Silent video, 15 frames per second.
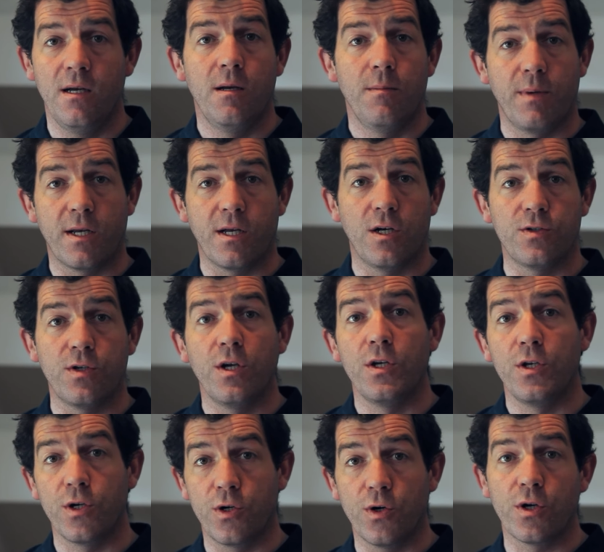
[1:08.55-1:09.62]
Because
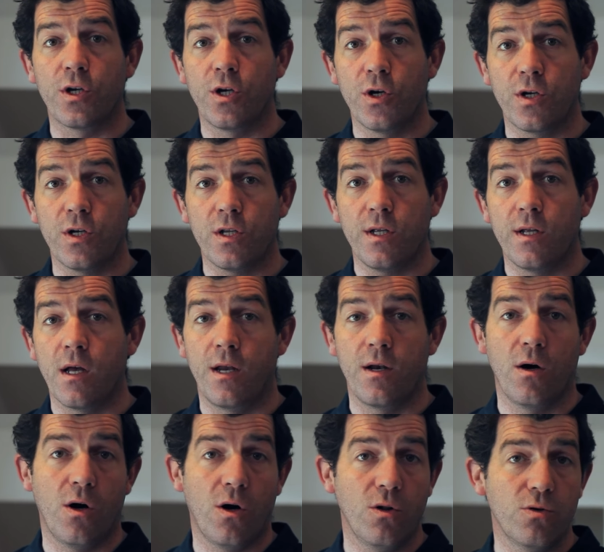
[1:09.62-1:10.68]
you're going to cook it and
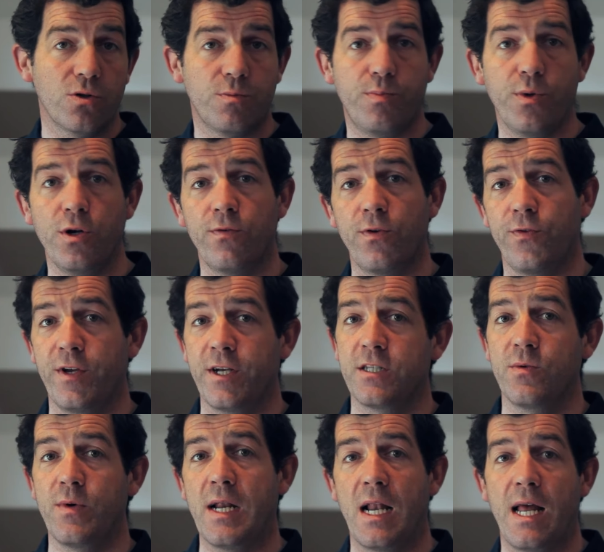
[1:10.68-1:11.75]
all those beautiful things that
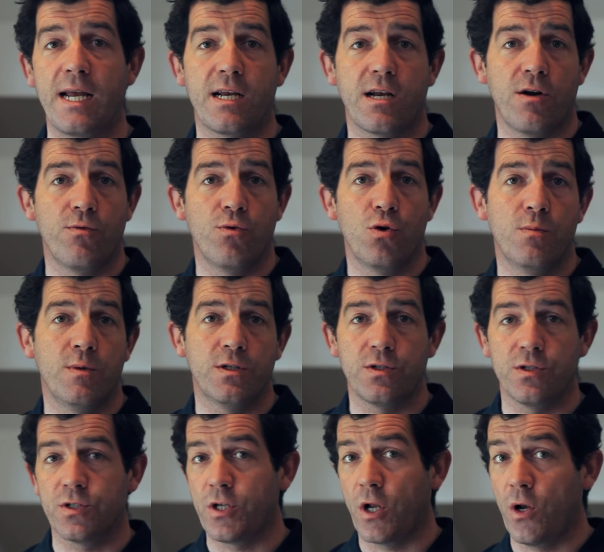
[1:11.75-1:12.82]
we like, aromas and
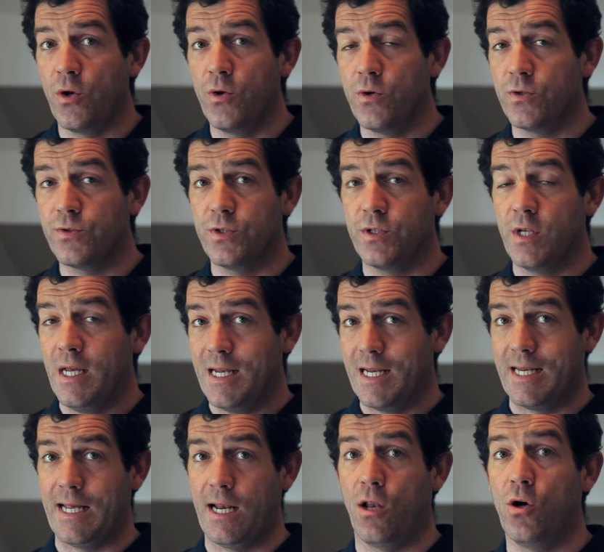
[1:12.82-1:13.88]
subtle nuances,
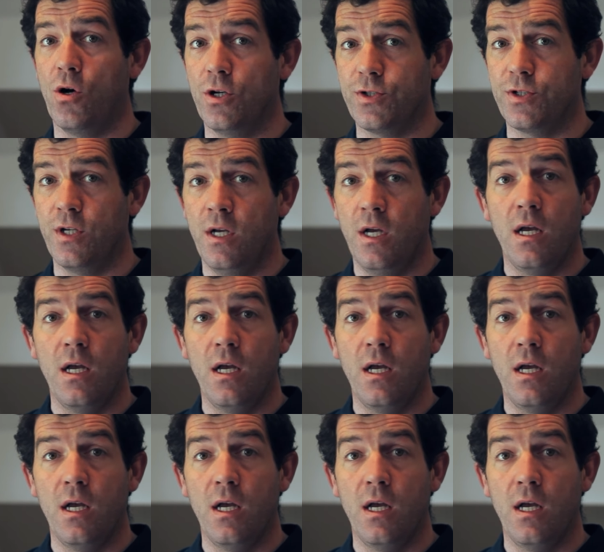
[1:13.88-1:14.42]
get lost.